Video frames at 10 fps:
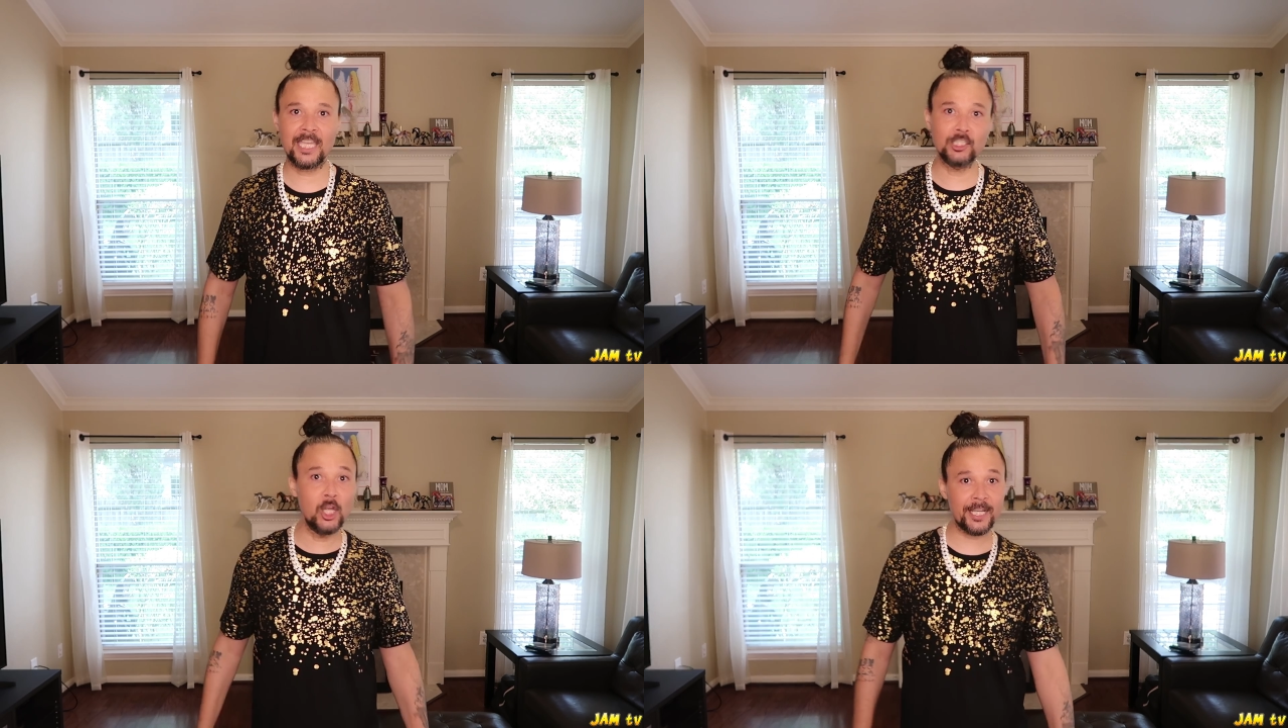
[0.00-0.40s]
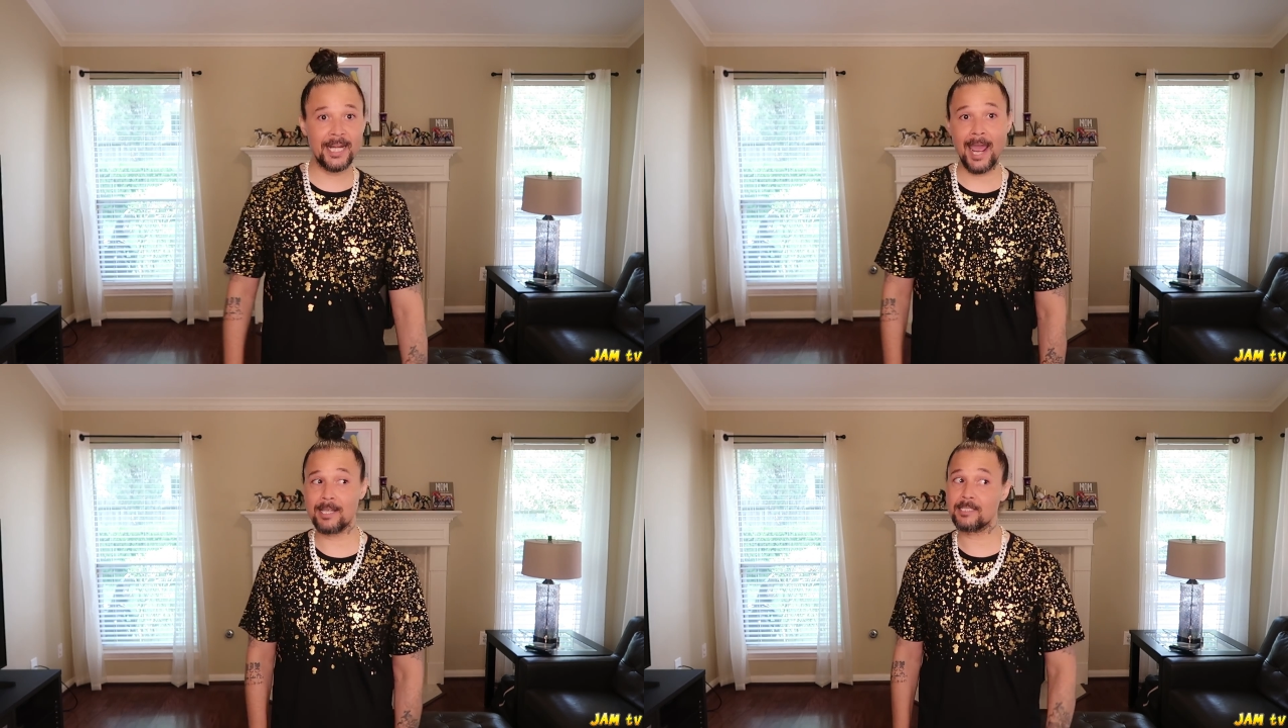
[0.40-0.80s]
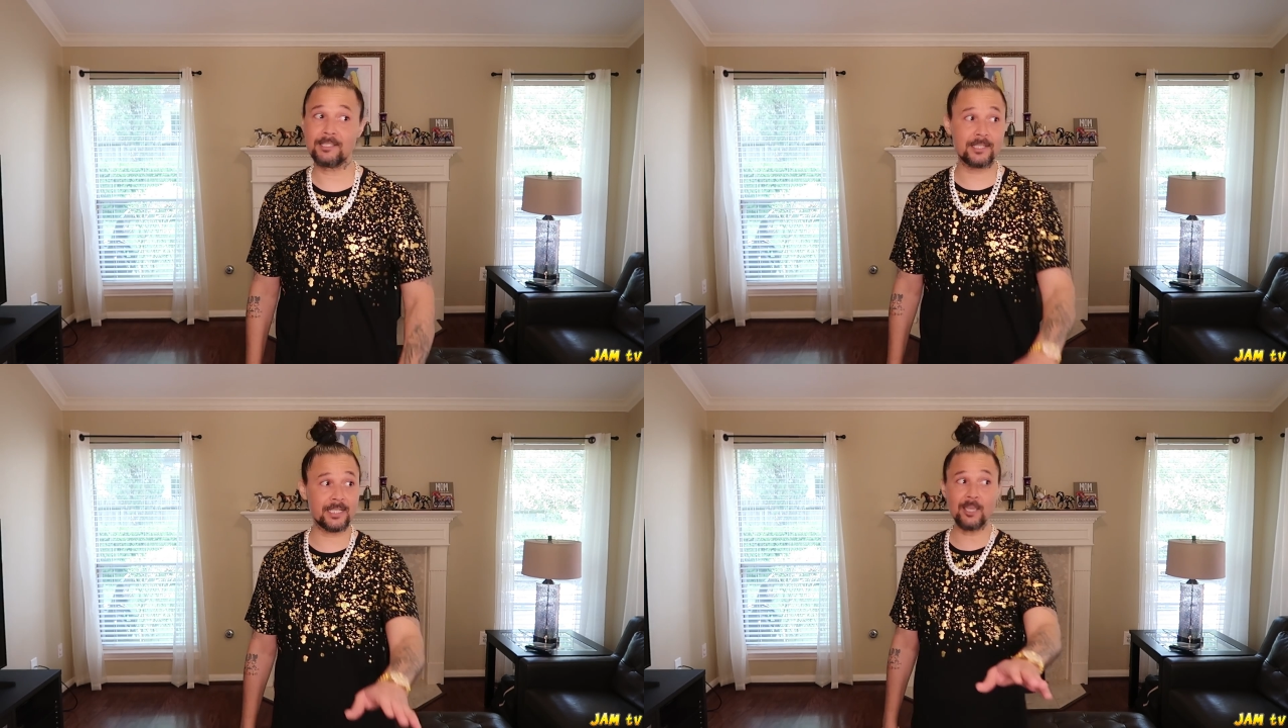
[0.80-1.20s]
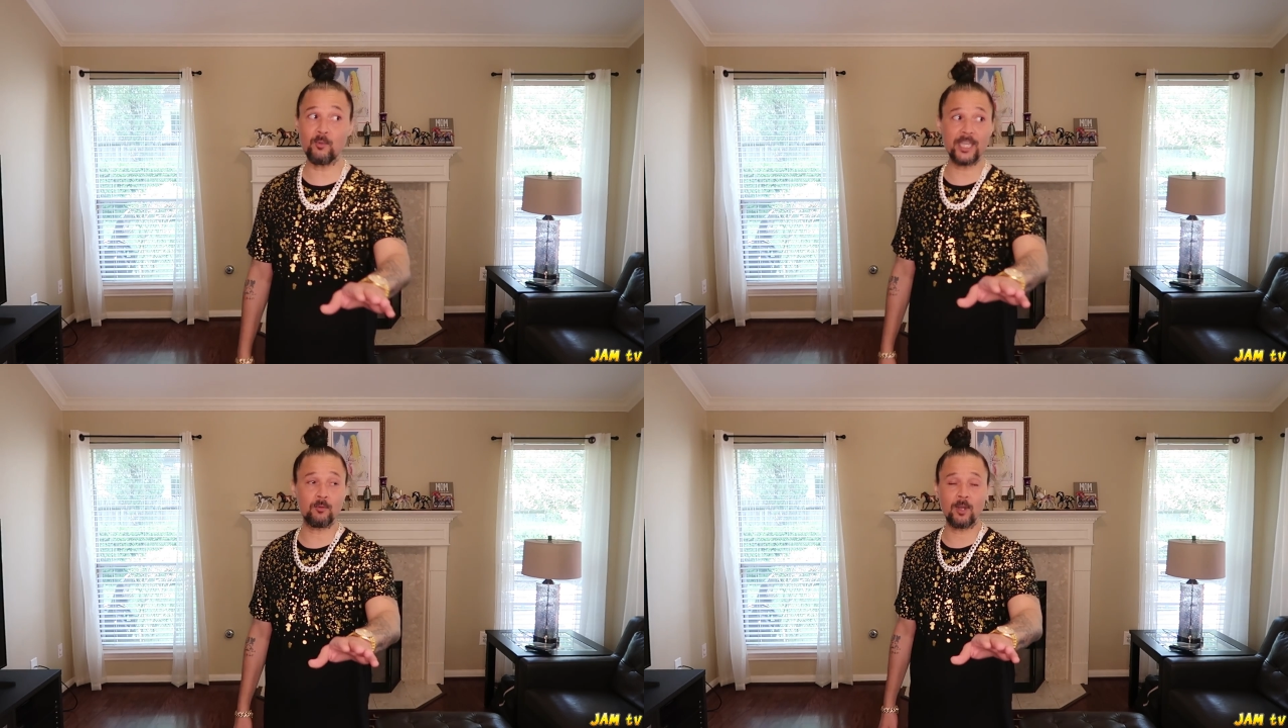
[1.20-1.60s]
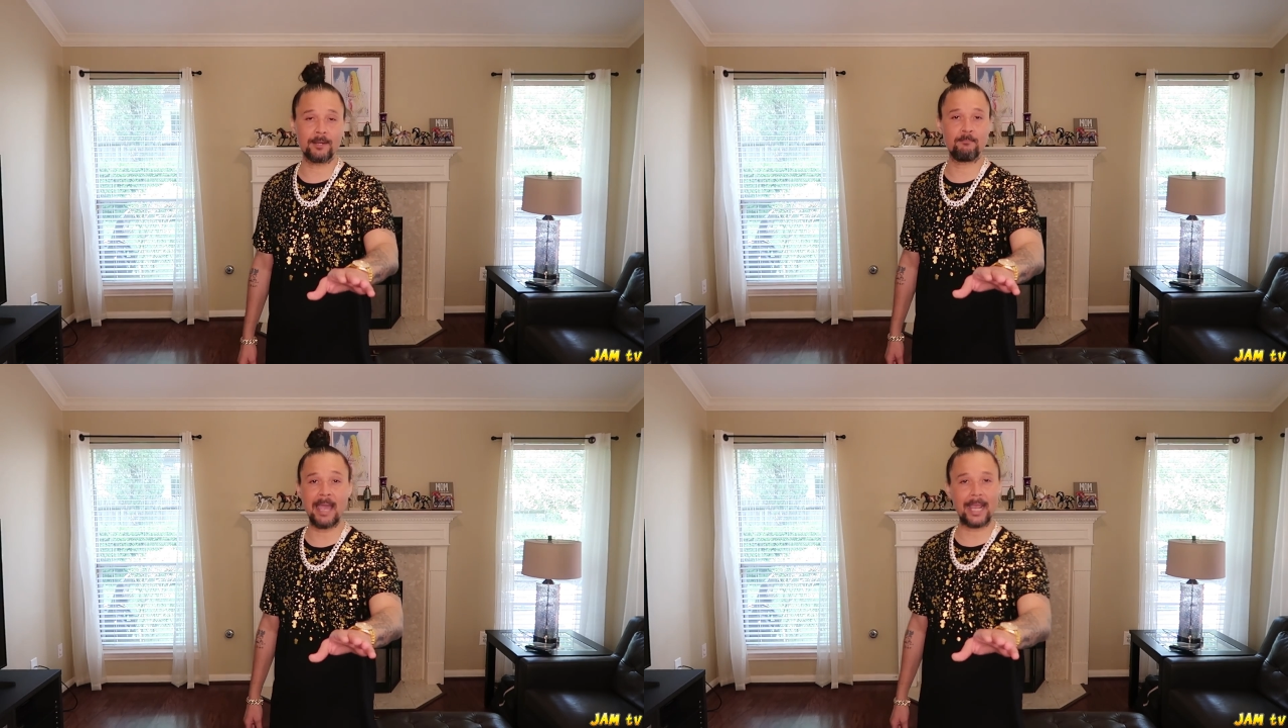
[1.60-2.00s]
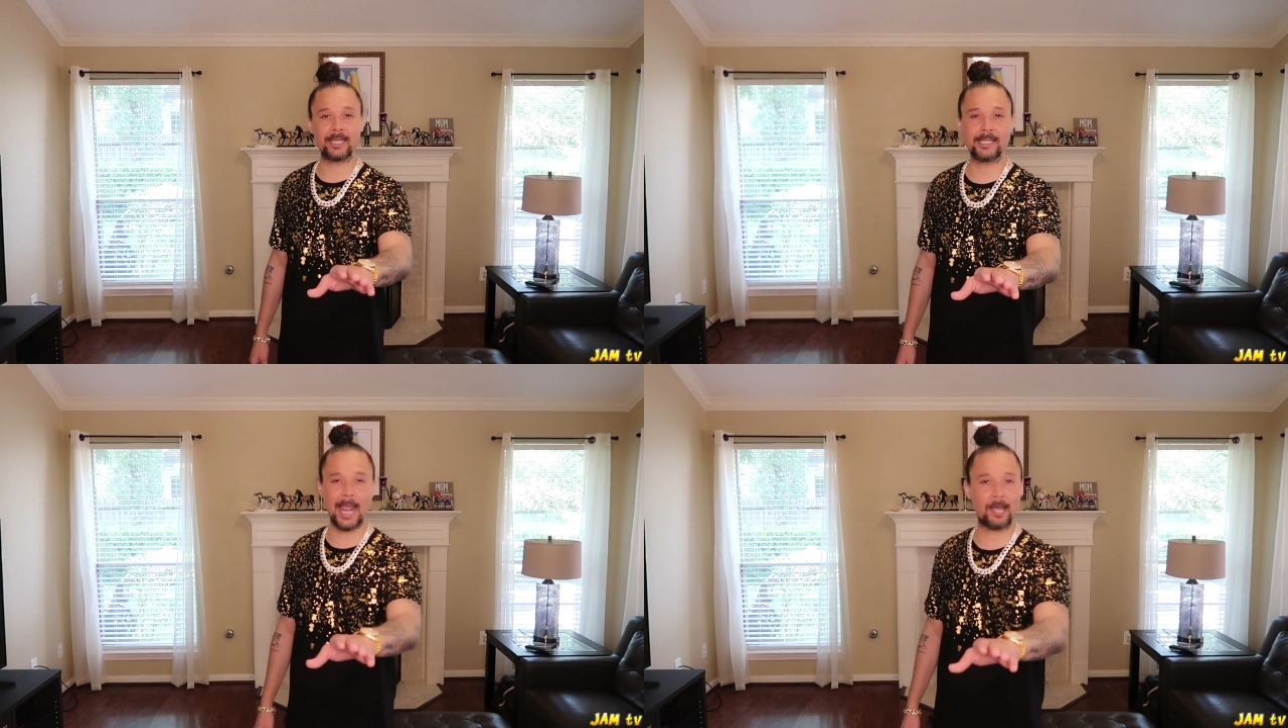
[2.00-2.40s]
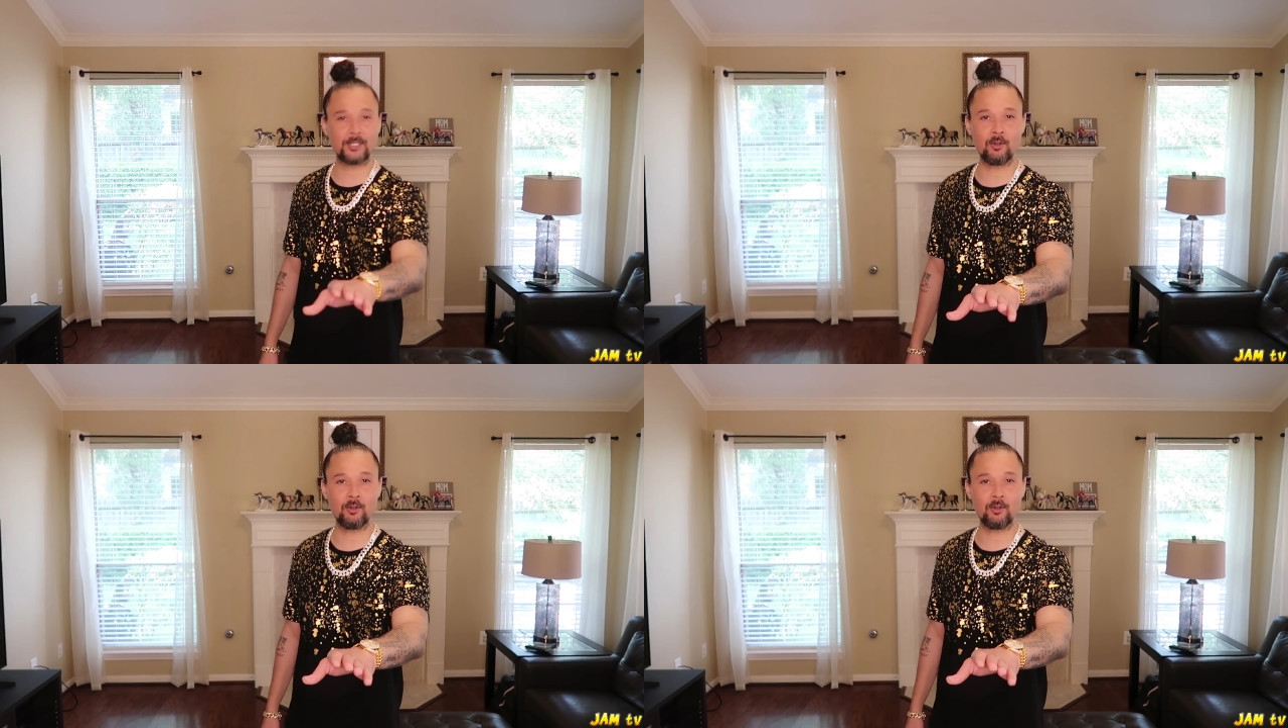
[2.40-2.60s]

And he looking at us, and Seaweed wasn't backing down.